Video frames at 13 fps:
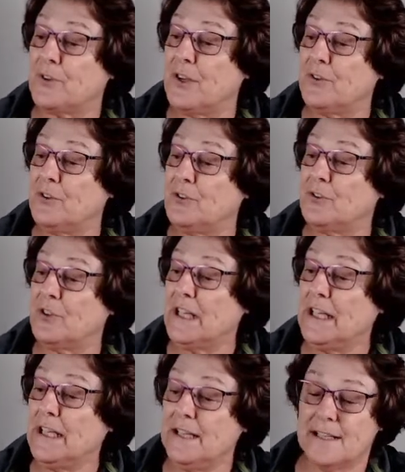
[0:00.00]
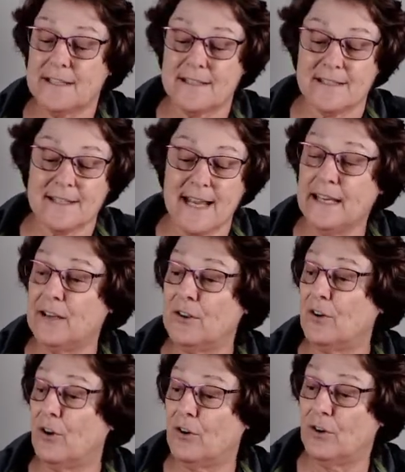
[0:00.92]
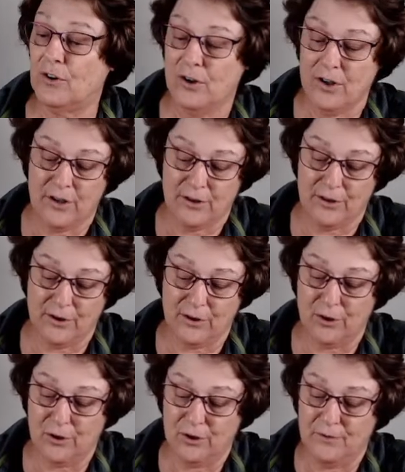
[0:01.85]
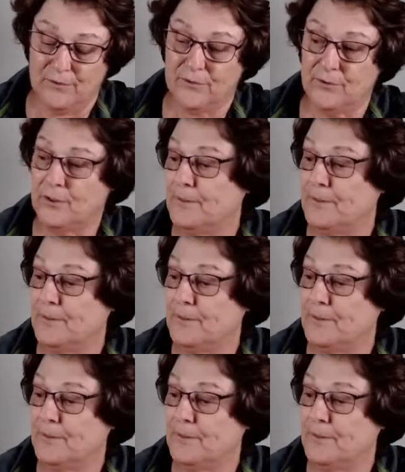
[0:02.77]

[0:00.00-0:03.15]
Can you see? It's taken on the curves